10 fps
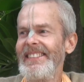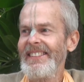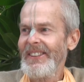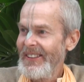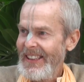
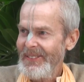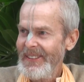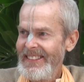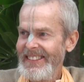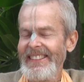You know that
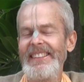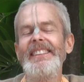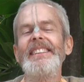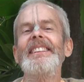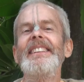one?
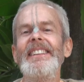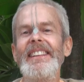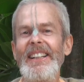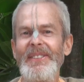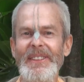
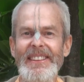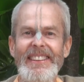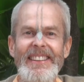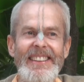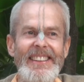That one.
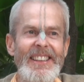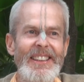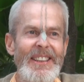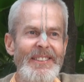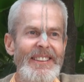
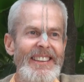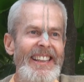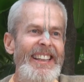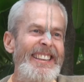Chandravali.